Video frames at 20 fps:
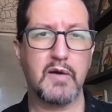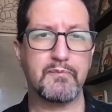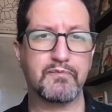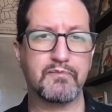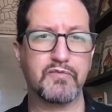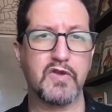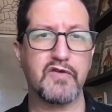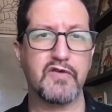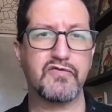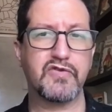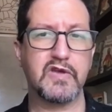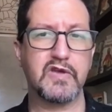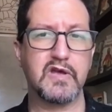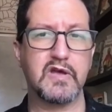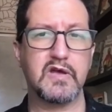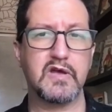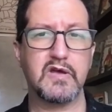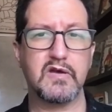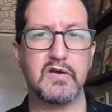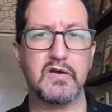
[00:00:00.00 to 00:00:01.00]
If
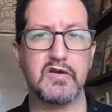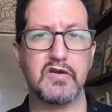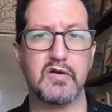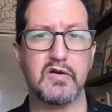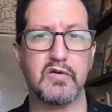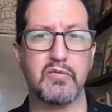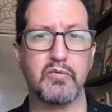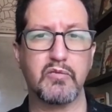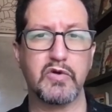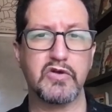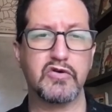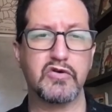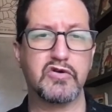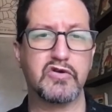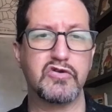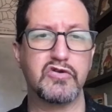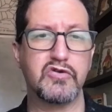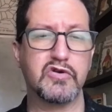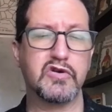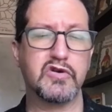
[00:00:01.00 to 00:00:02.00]
the what
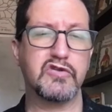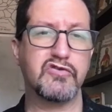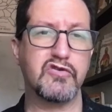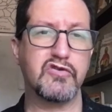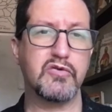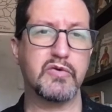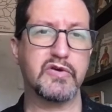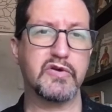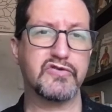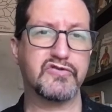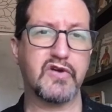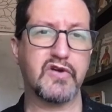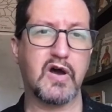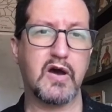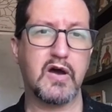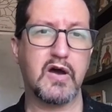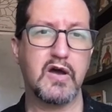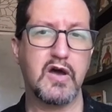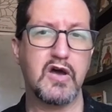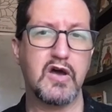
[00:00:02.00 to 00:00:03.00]
you can do is
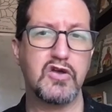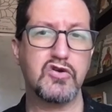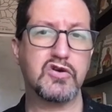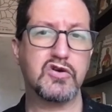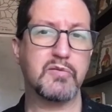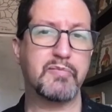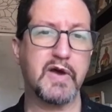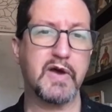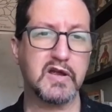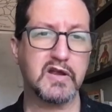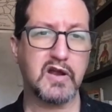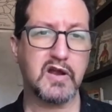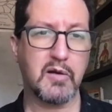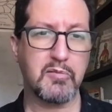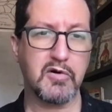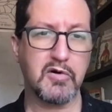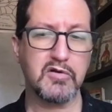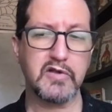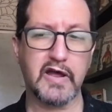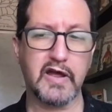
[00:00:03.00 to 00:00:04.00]
you can pick a
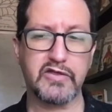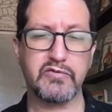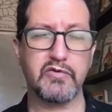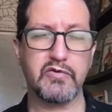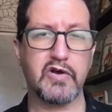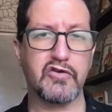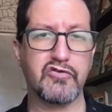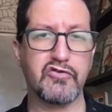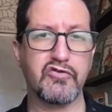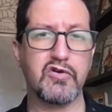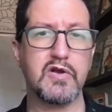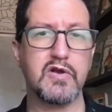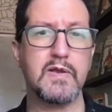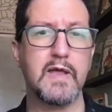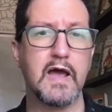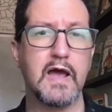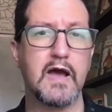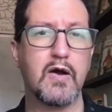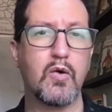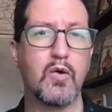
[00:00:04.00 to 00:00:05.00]
number like 300,
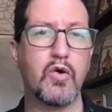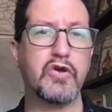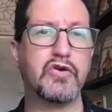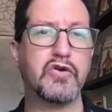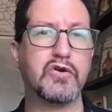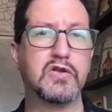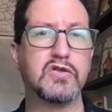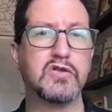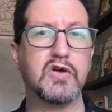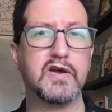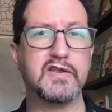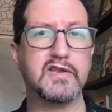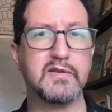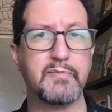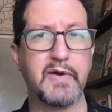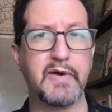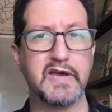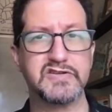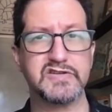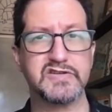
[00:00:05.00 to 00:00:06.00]
or you can look at the
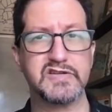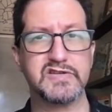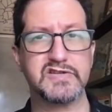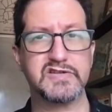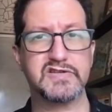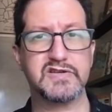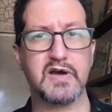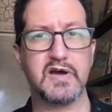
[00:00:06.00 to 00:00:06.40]
patient's